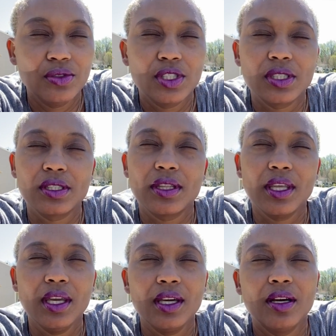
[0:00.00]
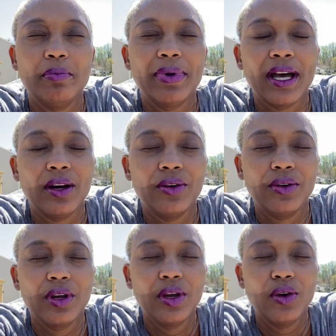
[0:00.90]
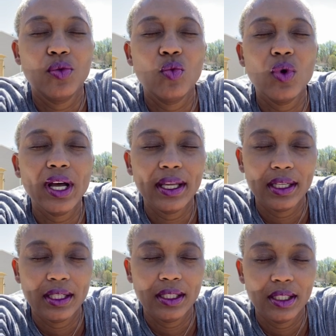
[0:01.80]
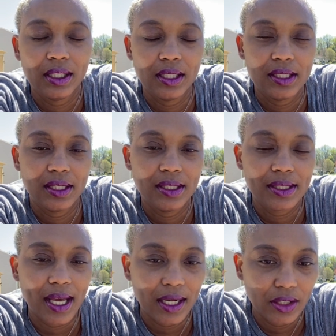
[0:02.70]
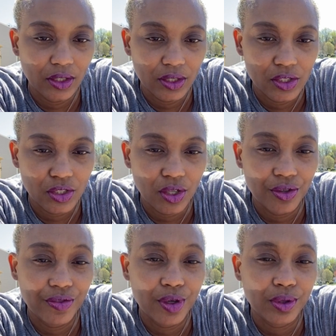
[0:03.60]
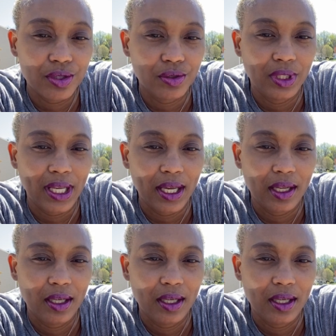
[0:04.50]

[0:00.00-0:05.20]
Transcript: Just think about what, again, is inside of your control. Focus on that.